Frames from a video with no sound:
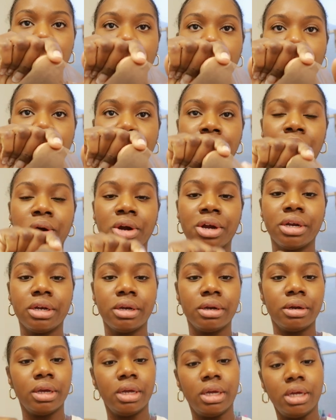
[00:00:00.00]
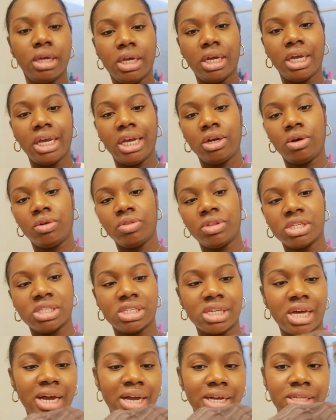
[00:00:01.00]
can get a part, and on the
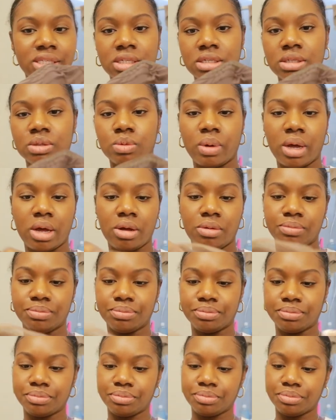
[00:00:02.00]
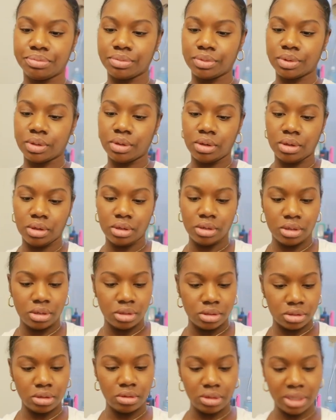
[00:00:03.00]
sides as well.
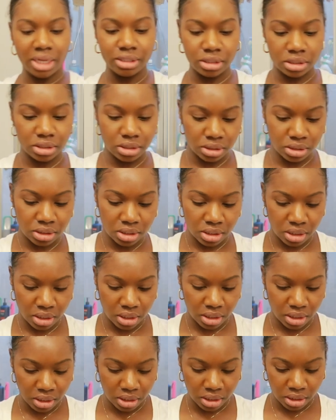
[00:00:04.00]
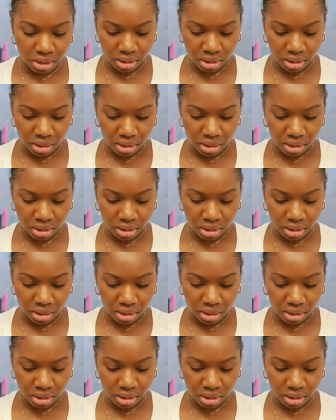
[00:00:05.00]
So let's see.